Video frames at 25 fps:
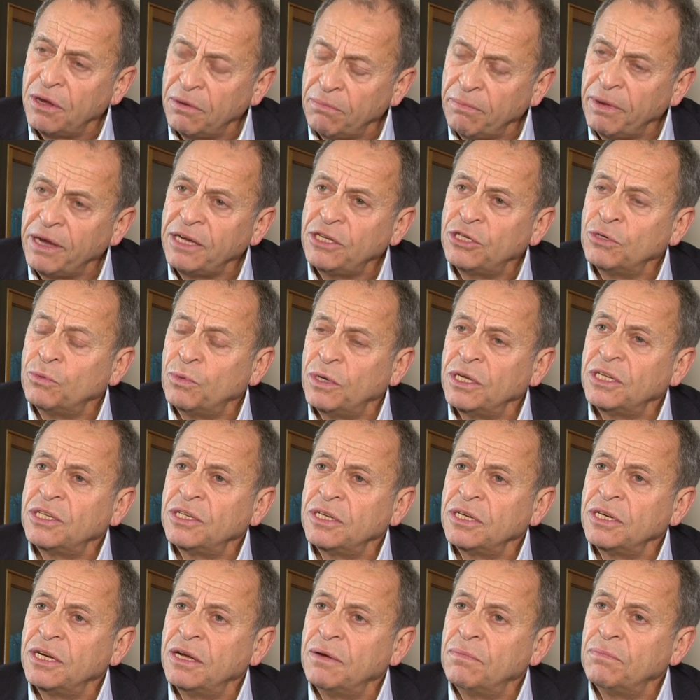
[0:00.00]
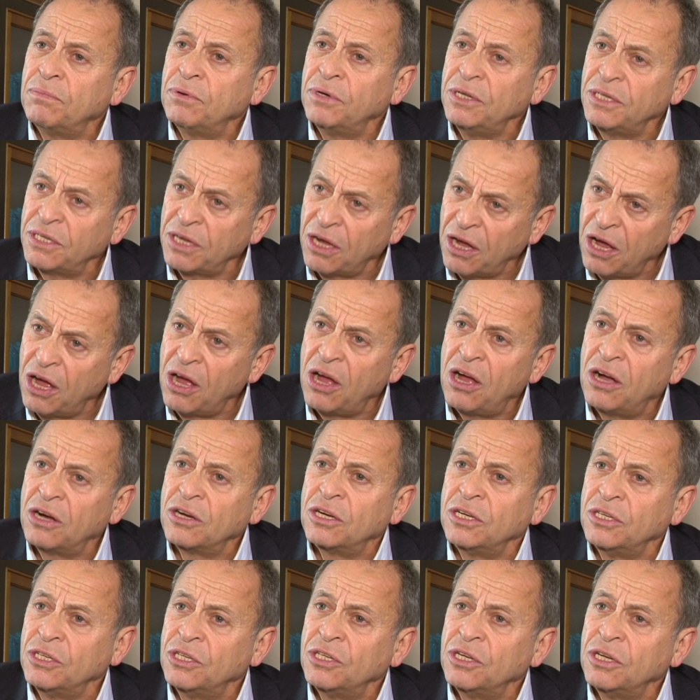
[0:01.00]
Major Western companies are
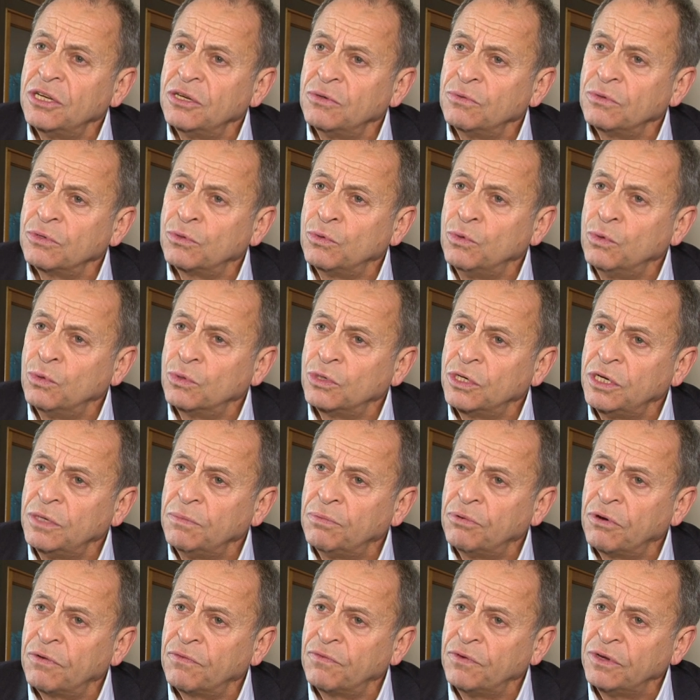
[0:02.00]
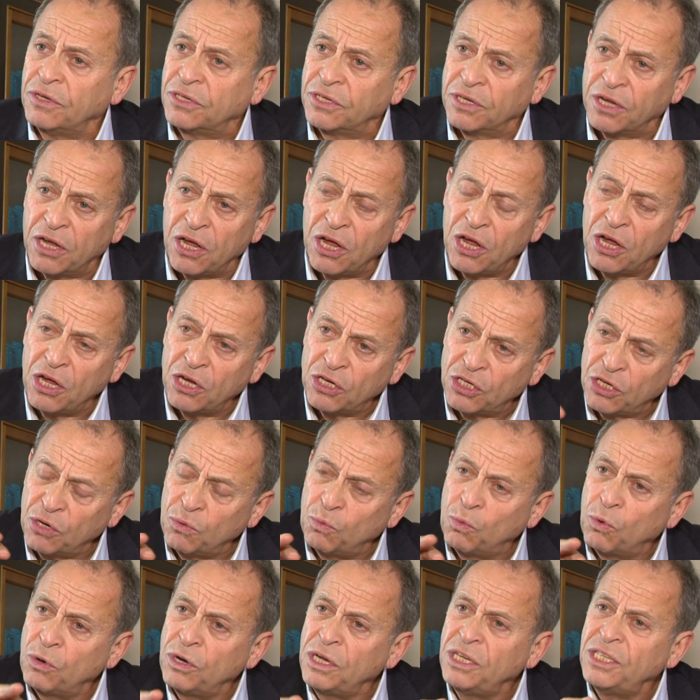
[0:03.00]
concerned with quarterly profits. So
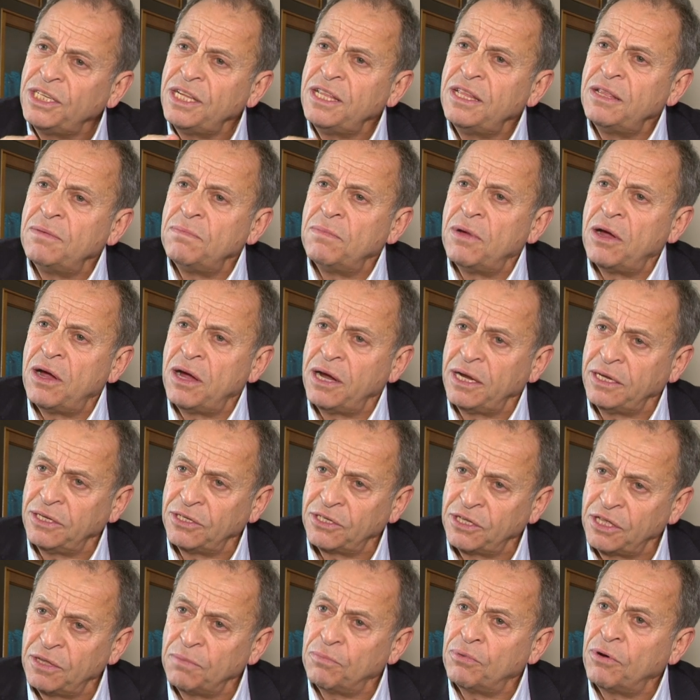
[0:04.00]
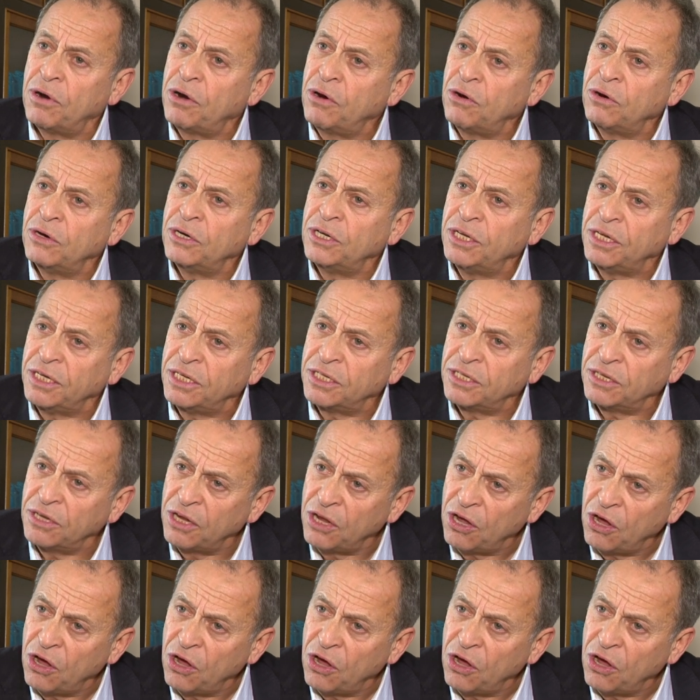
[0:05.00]
what is in the minds, the priorities